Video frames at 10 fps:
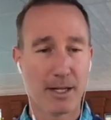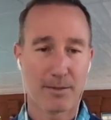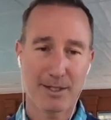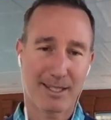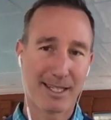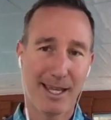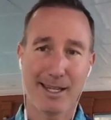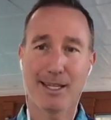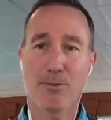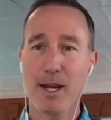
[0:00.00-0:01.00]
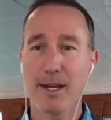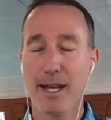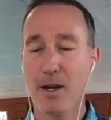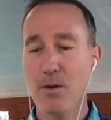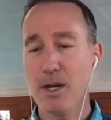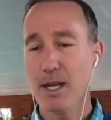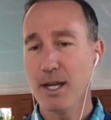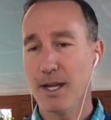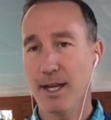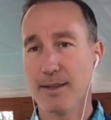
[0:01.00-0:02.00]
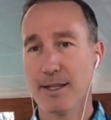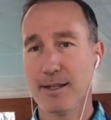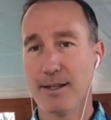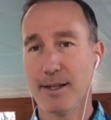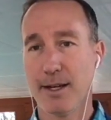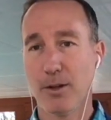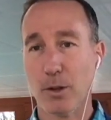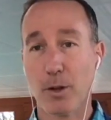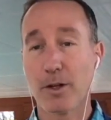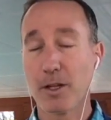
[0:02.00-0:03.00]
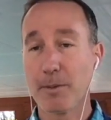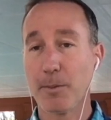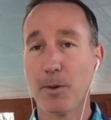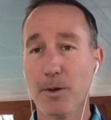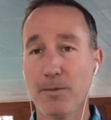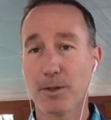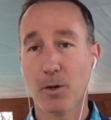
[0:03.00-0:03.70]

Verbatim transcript: Just get in right now, and then learn a little bit more.